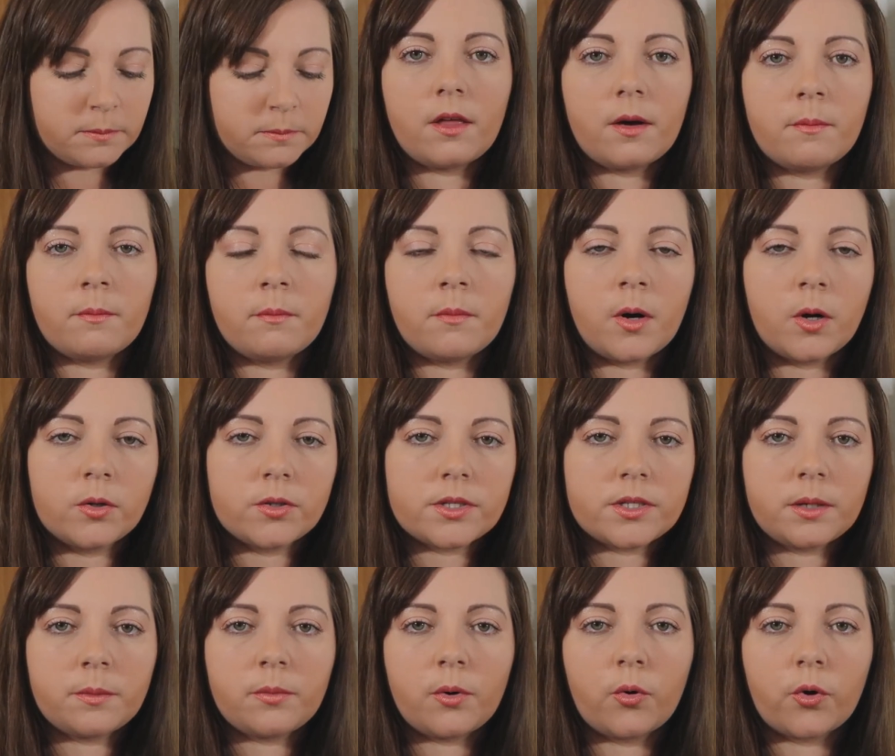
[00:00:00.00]
The
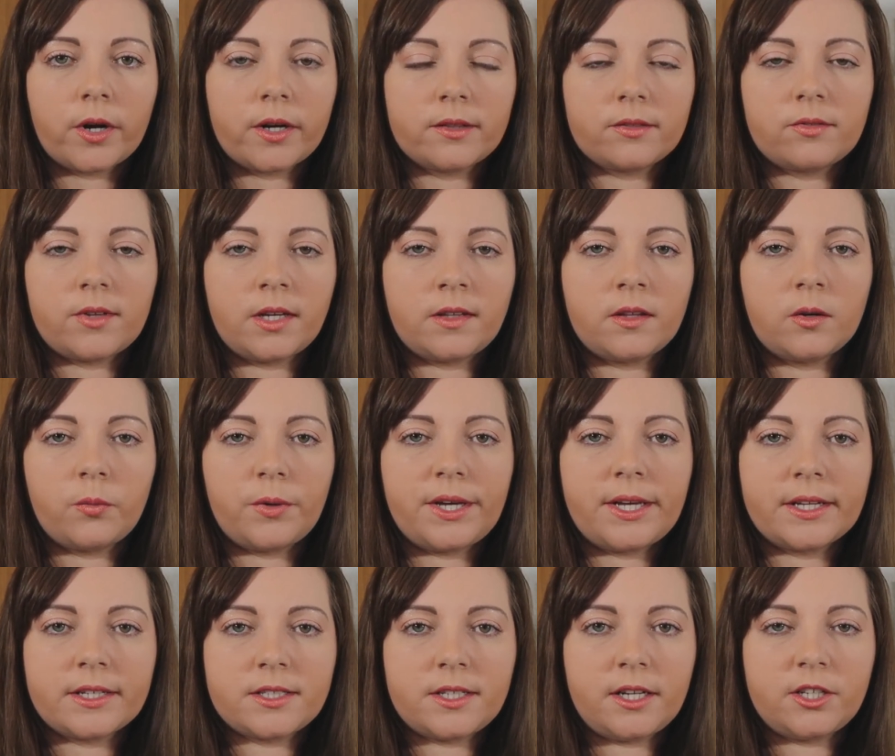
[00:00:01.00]
most important thing that
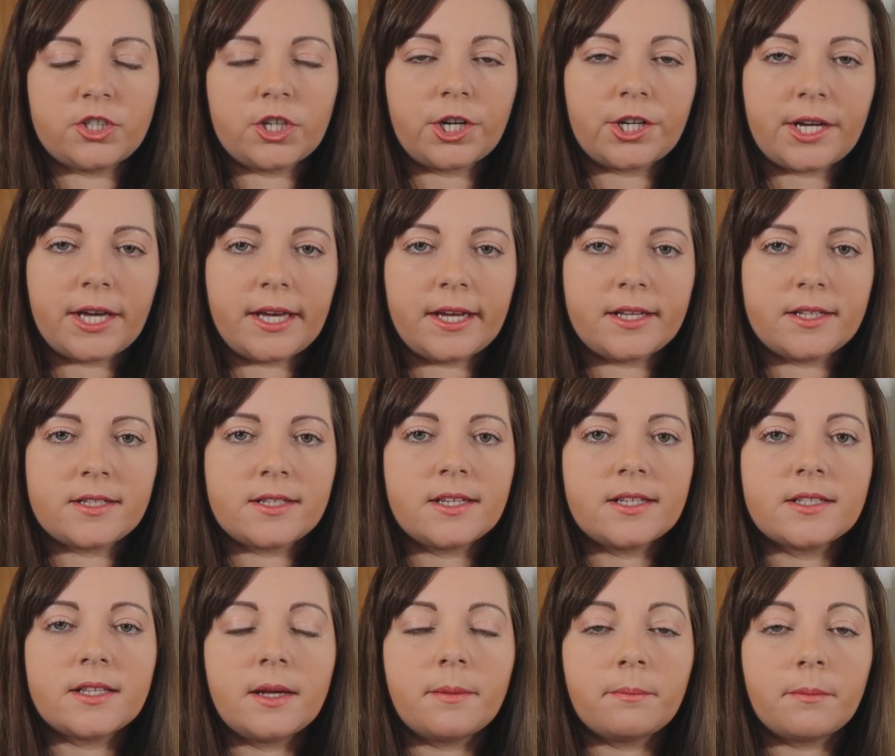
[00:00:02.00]
we can teach our kids
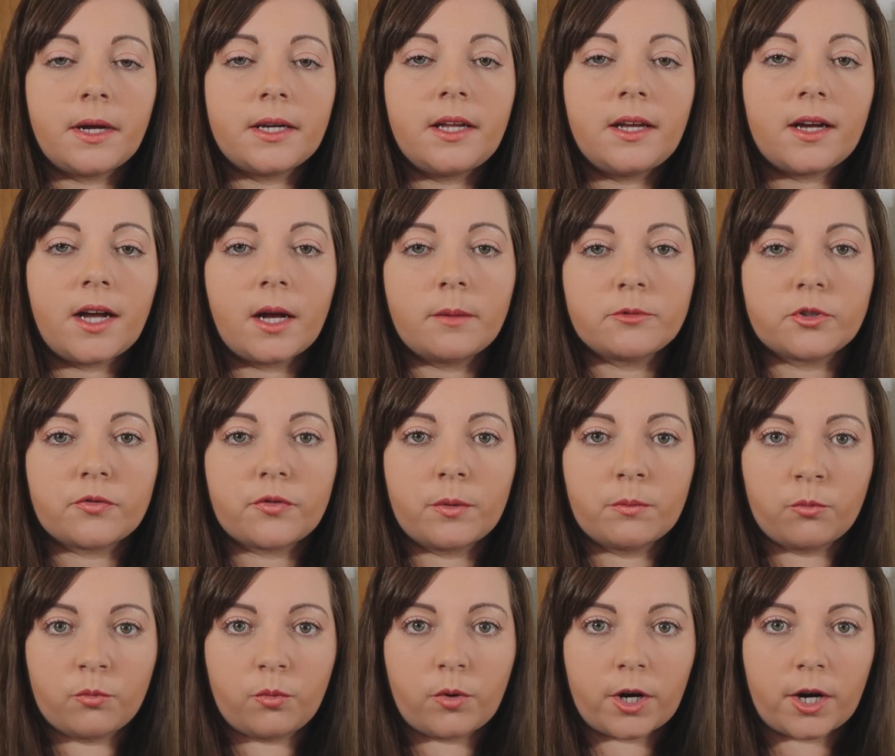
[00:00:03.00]
is that money comes
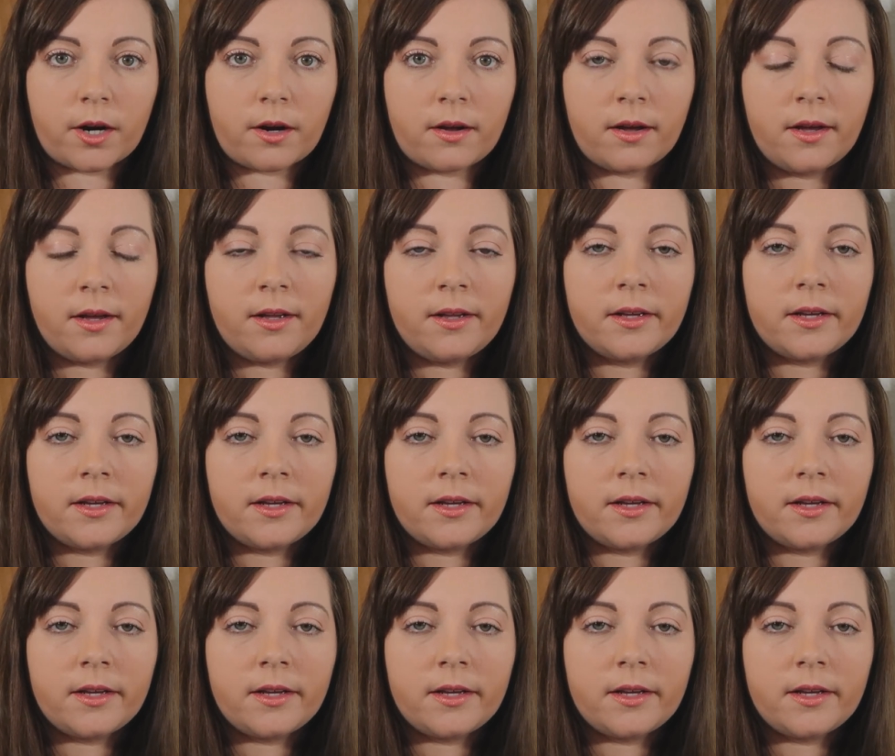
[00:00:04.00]
from work.